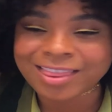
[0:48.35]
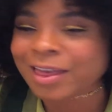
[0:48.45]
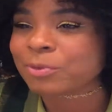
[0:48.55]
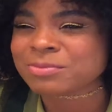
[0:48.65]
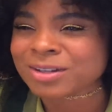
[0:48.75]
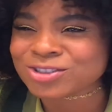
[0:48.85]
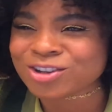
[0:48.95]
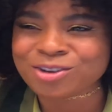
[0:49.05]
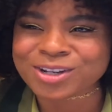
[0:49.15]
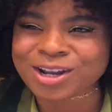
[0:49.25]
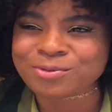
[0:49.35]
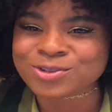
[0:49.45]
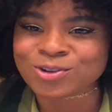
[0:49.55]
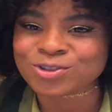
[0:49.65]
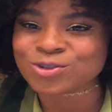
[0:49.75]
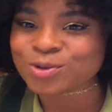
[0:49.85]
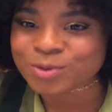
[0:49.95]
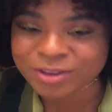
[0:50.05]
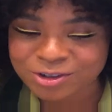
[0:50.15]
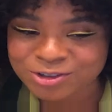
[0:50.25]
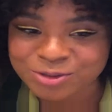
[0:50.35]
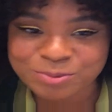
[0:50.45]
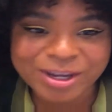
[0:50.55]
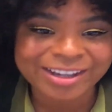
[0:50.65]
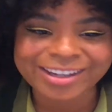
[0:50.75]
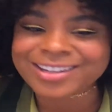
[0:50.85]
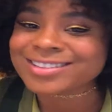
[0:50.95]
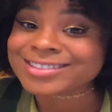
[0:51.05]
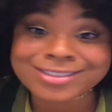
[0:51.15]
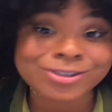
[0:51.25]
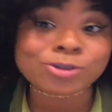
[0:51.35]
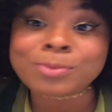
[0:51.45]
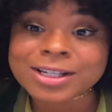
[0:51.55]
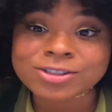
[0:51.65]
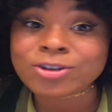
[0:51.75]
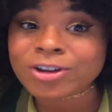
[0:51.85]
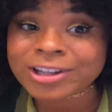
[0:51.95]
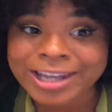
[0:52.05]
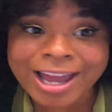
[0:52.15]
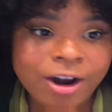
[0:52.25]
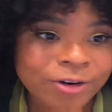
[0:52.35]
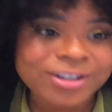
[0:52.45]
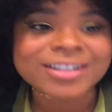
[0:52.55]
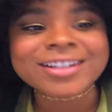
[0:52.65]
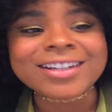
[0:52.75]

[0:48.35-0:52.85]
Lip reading: That was my song when I was on tour with Anderson Paak, and it's still my song now.